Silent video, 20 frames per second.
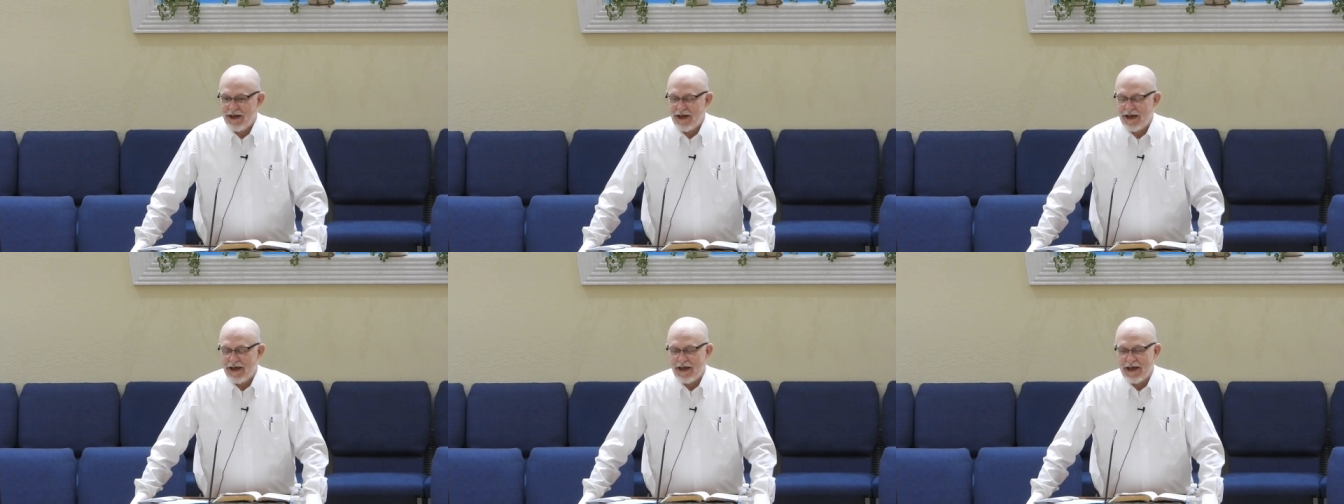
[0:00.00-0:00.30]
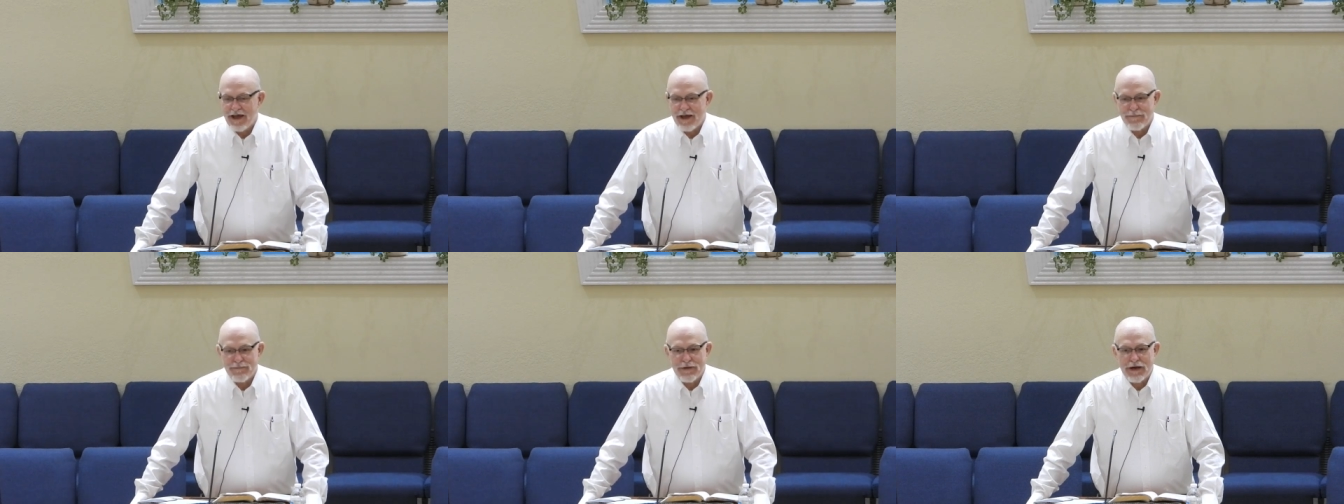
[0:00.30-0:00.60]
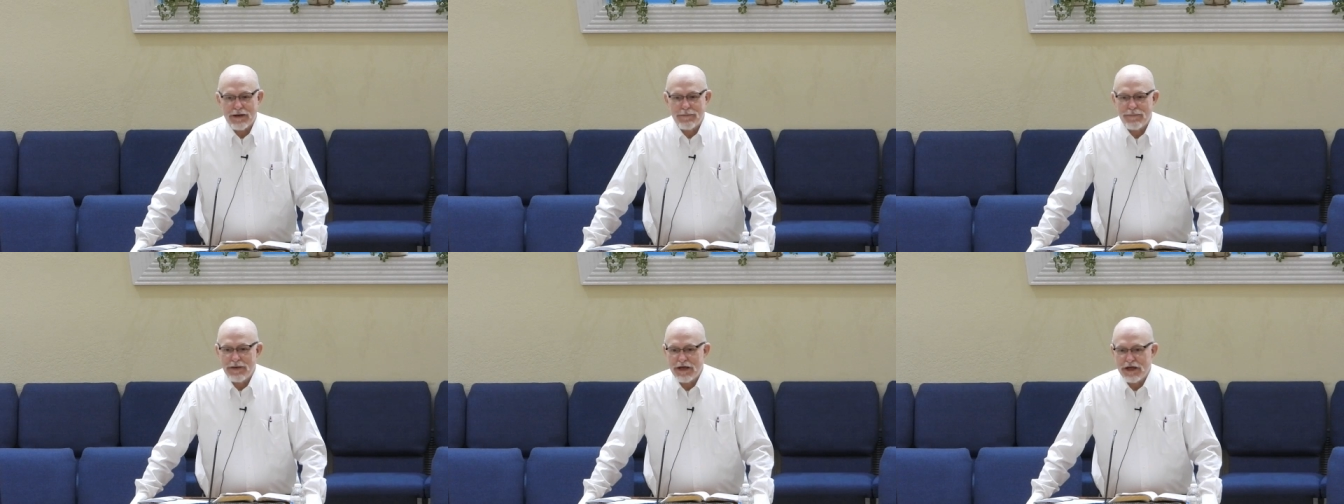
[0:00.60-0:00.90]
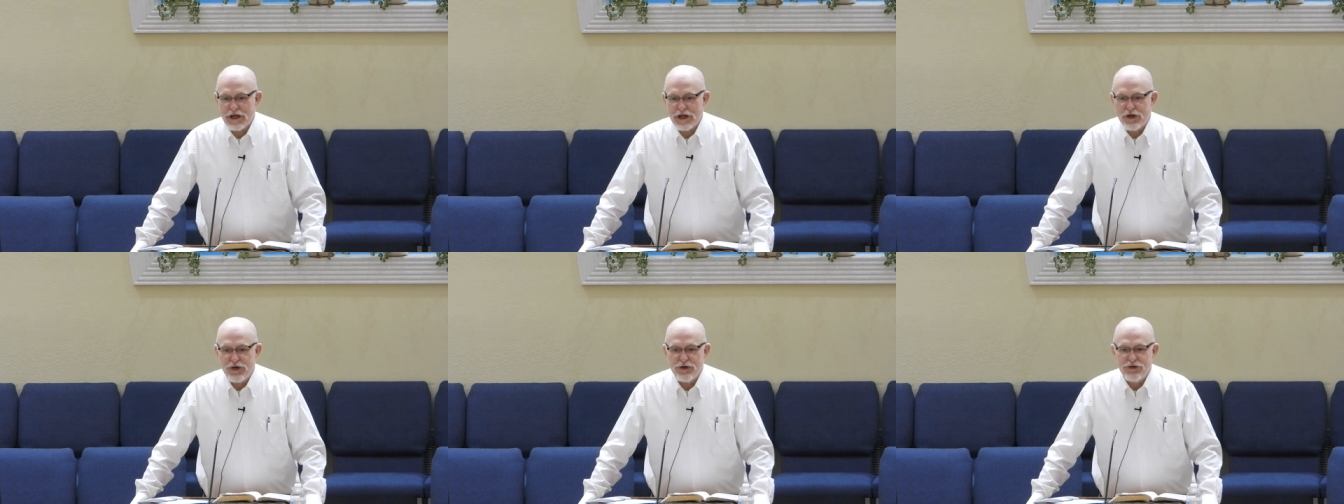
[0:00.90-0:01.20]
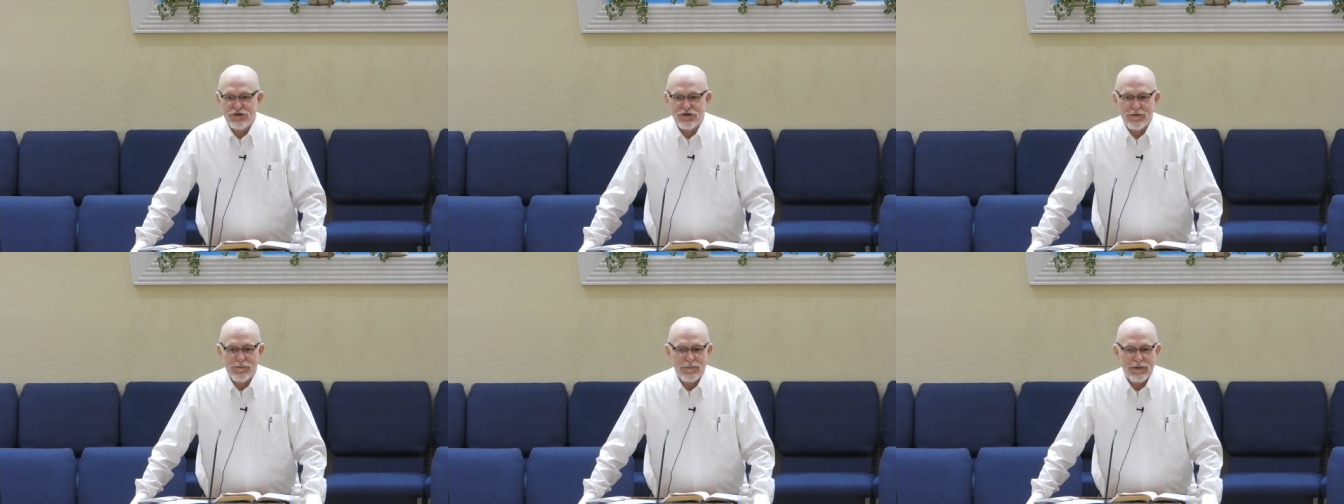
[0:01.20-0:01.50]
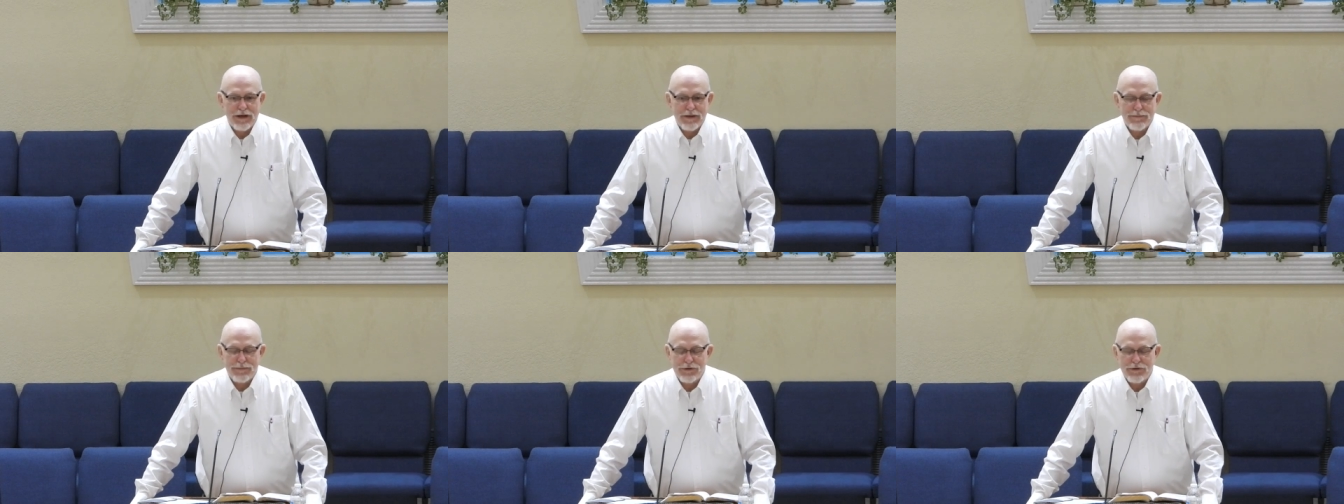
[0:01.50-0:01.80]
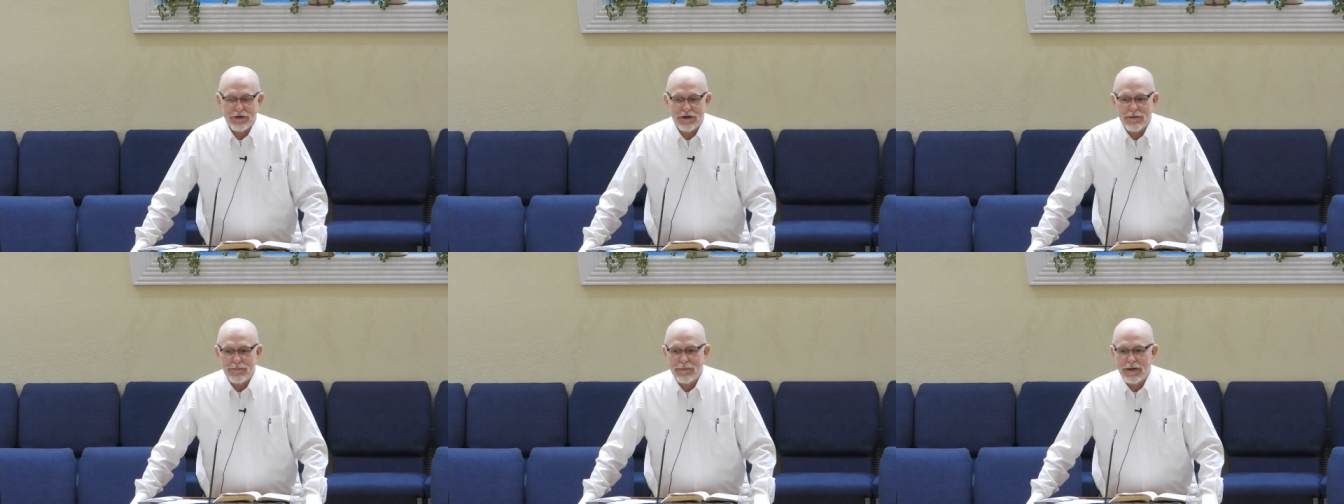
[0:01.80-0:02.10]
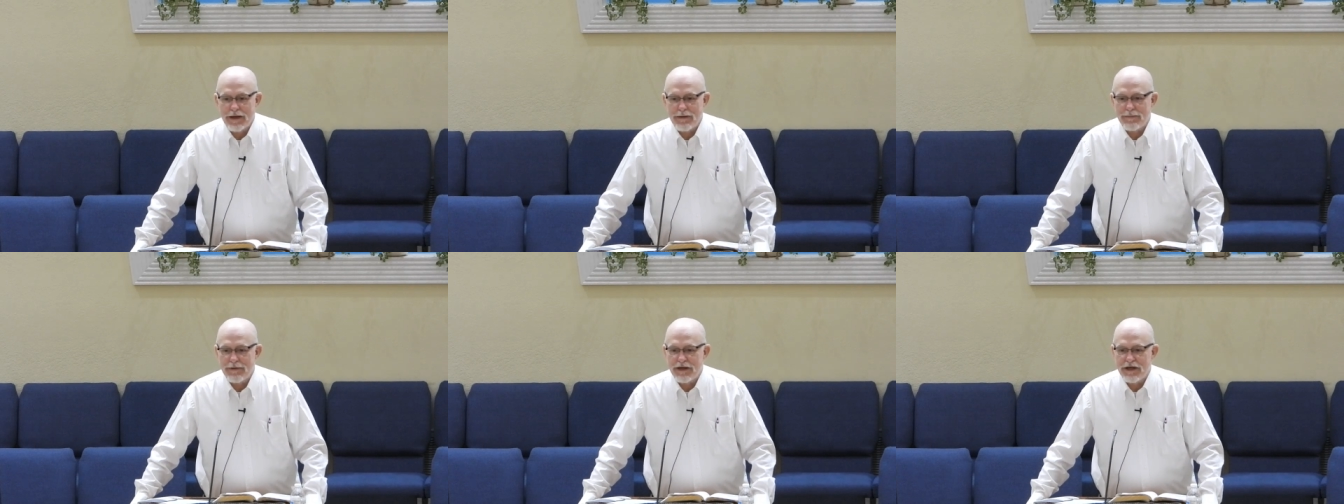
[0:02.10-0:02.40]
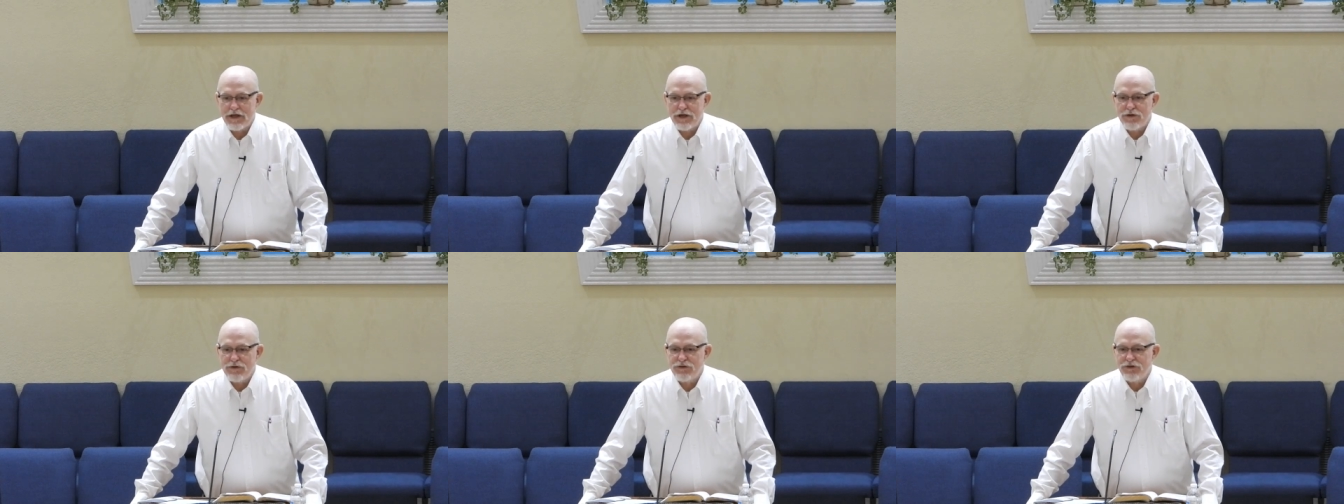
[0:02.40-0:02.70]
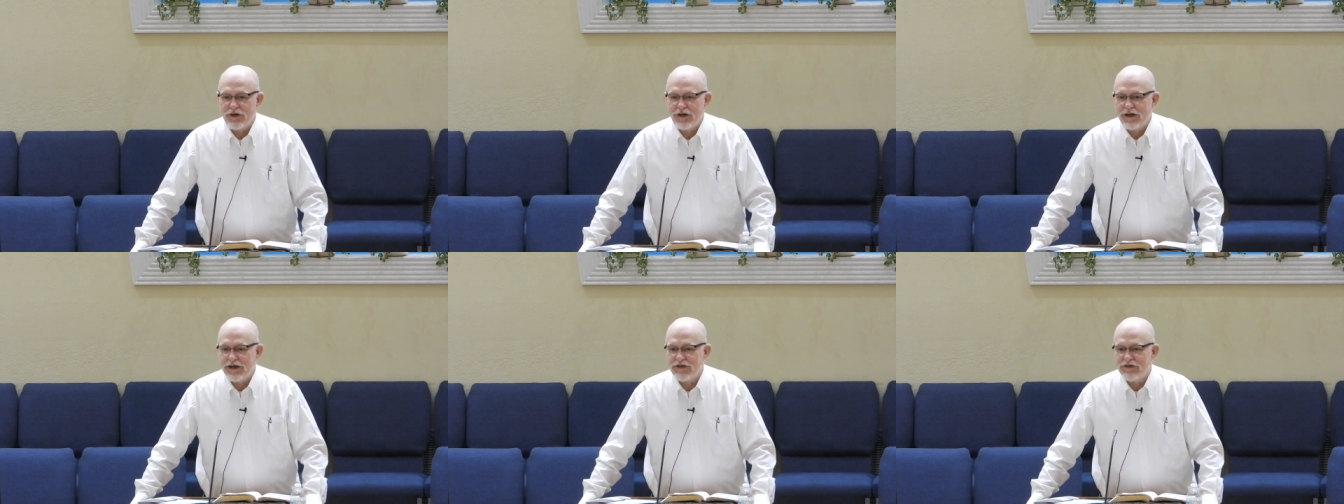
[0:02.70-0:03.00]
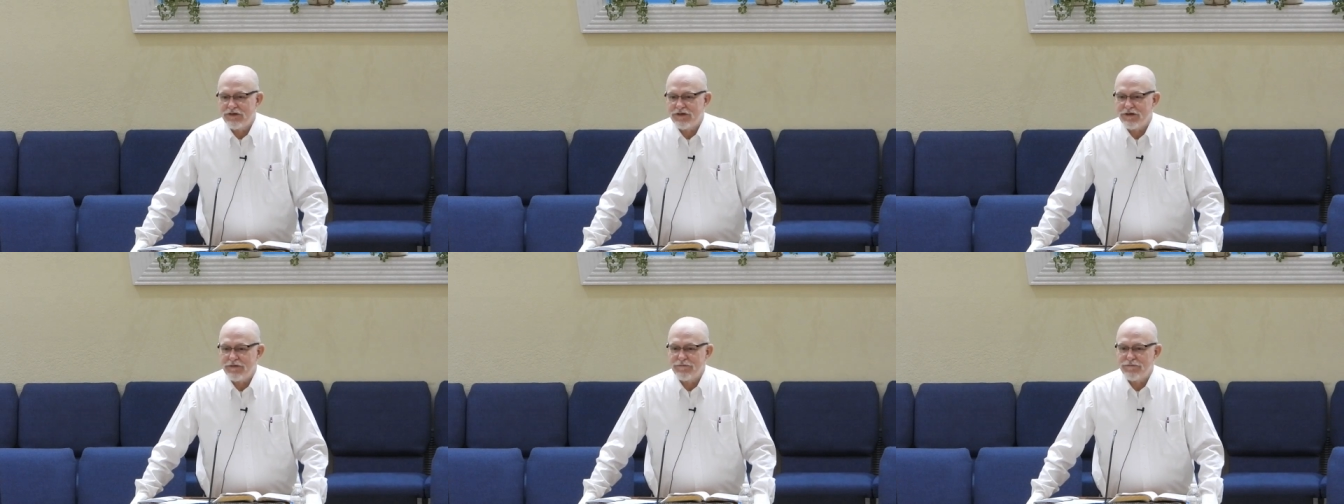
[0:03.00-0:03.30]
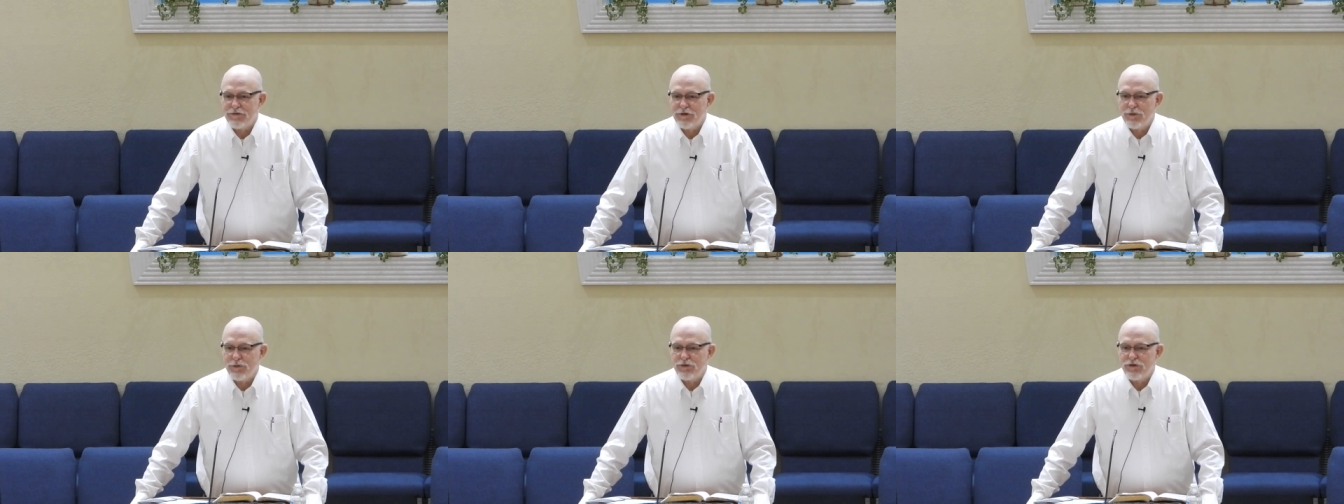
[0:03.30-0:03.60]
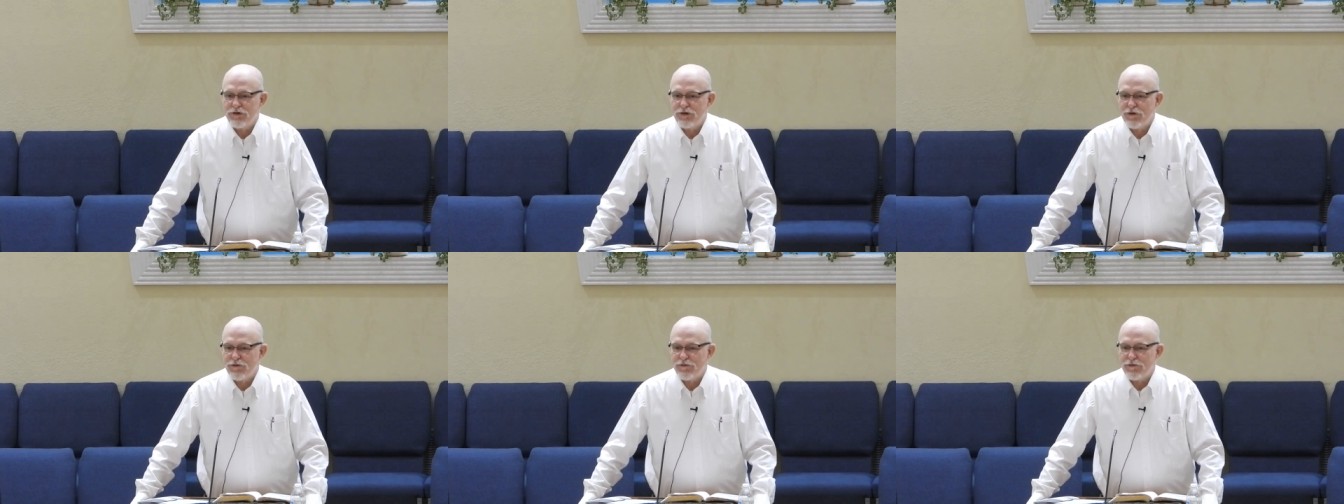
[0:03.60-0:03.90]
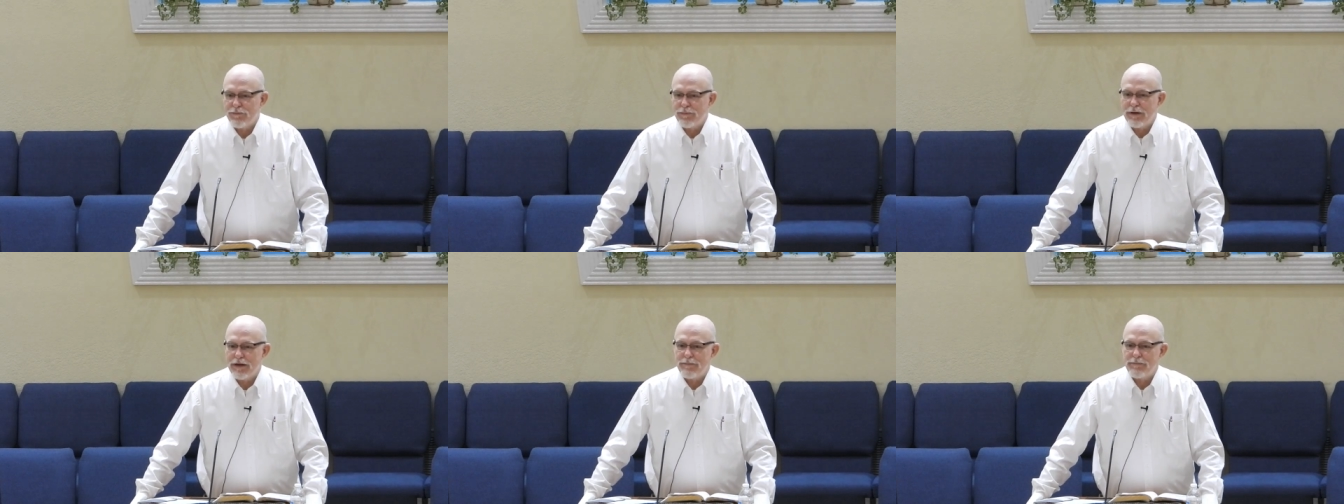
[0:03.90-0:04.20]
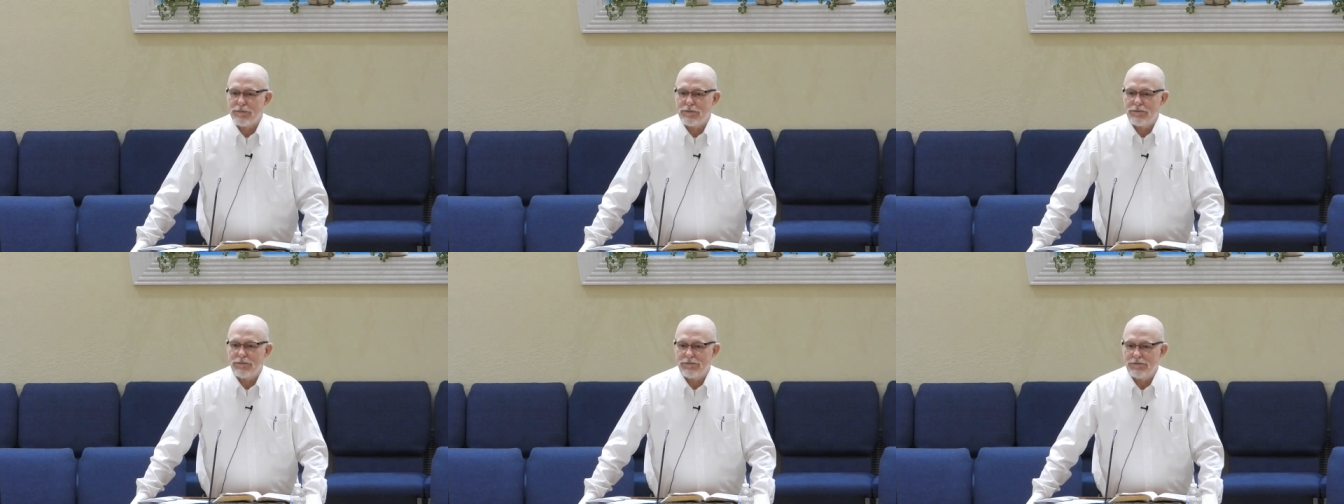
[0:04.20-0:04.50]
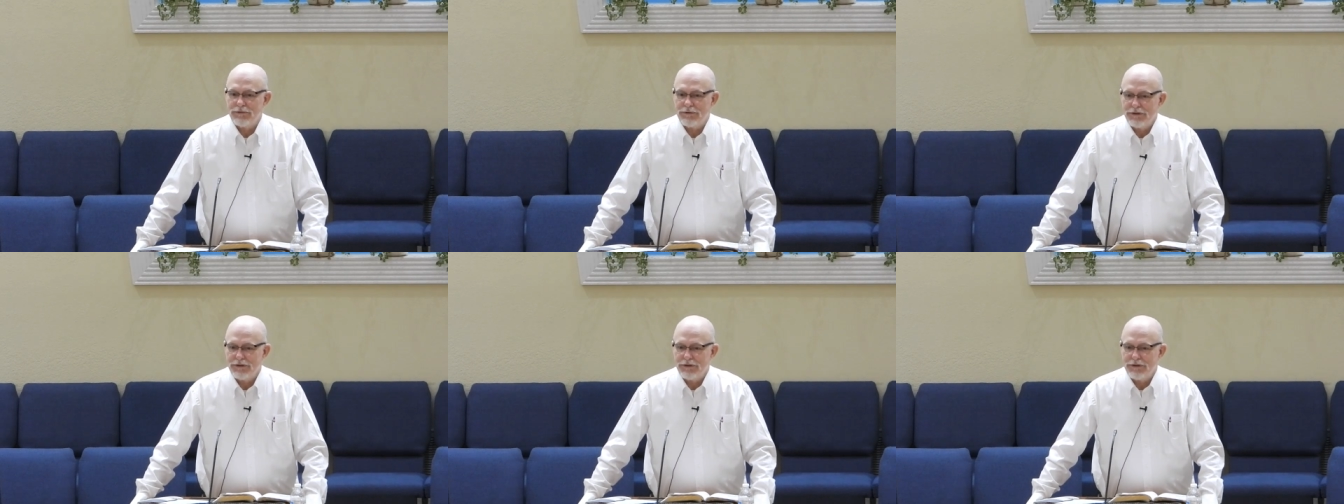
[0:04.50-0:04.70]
Uh, he may be using people, he may be using his influence over people,